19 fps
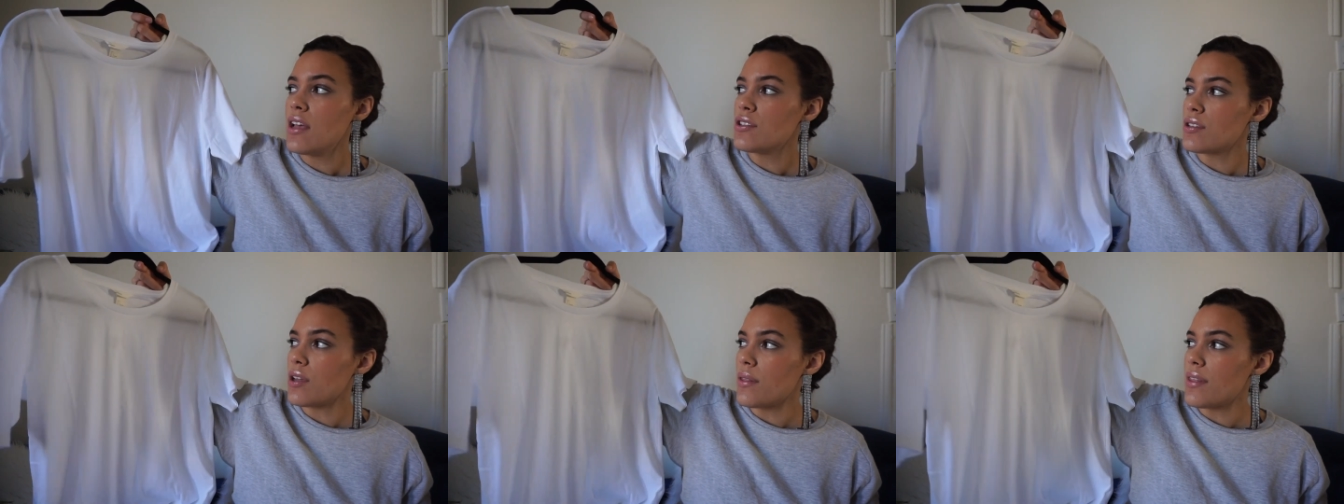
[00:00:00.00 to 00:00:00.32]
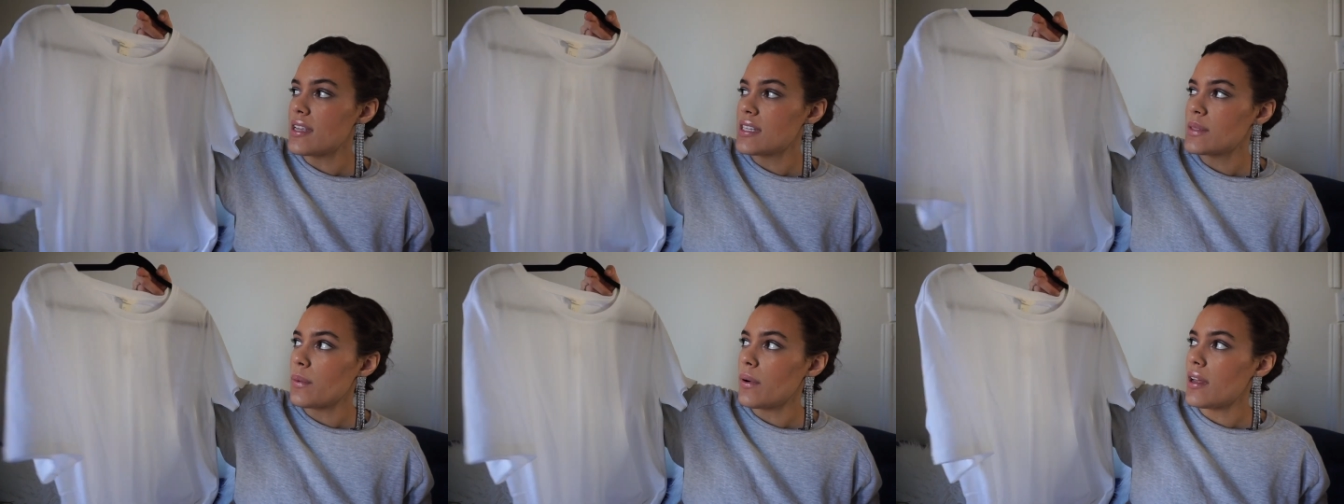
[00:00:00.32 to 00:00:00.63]
So
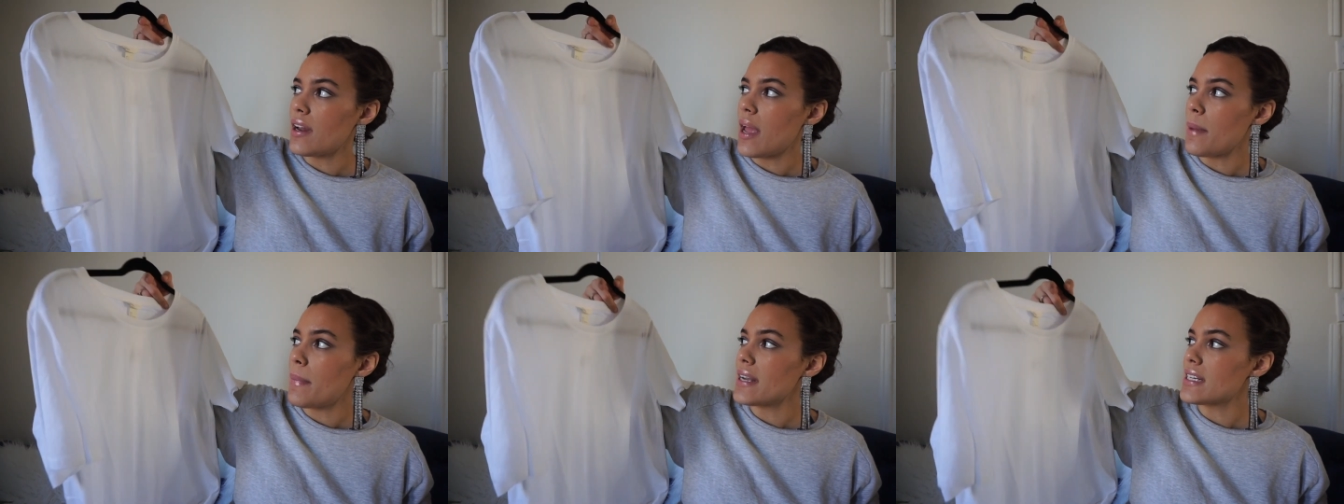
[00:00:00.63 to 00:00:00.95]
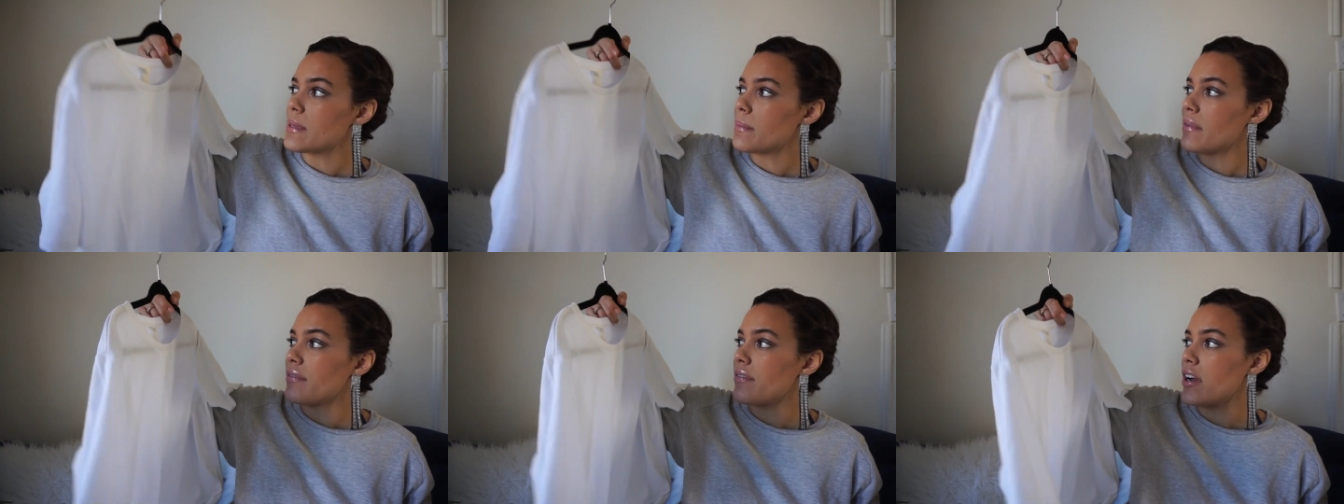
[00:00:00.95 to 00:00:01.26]
this one, I
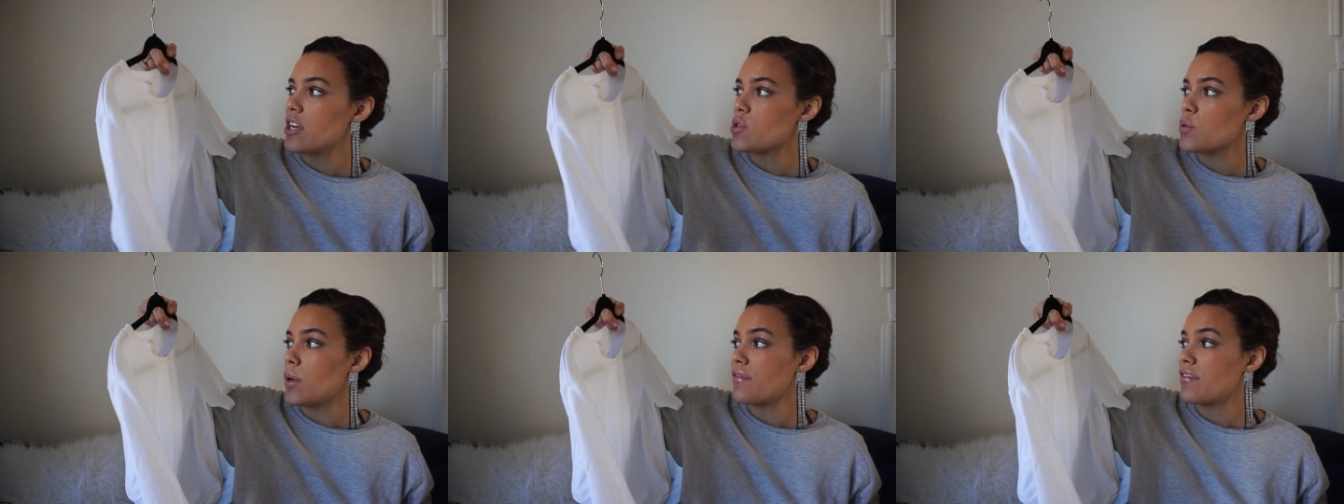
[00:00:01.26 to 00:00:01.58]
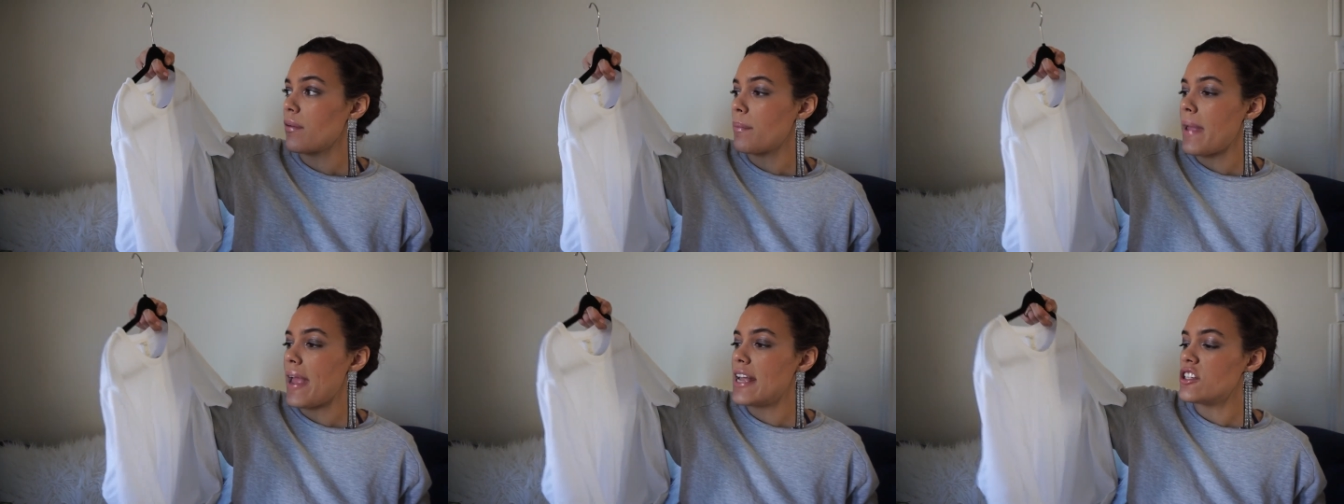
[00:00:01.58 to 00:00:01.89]
picked up a fresh one
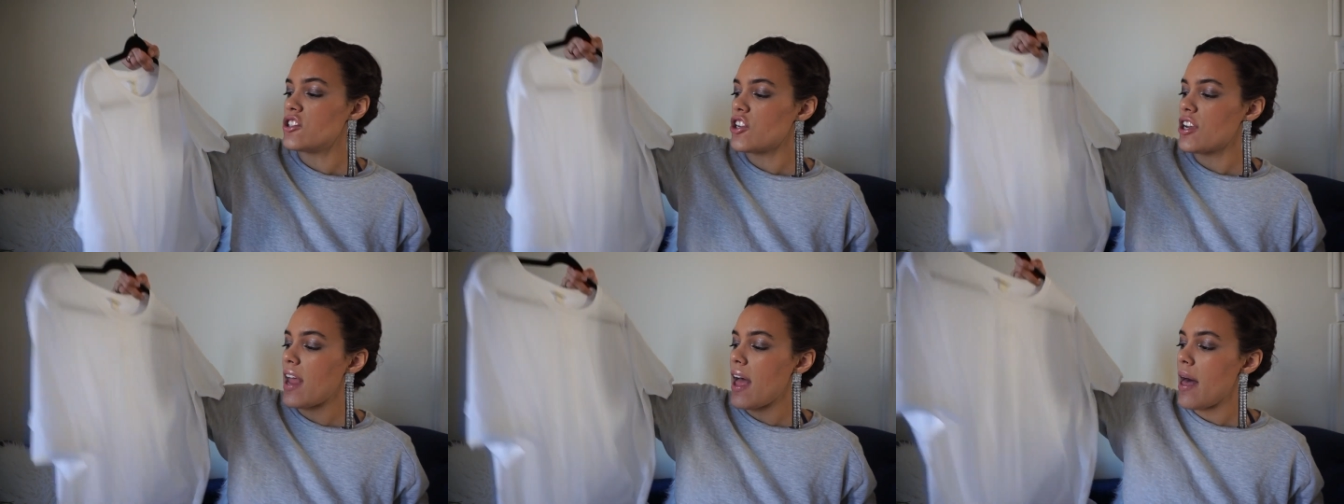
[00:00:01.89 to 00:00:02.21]
from H&M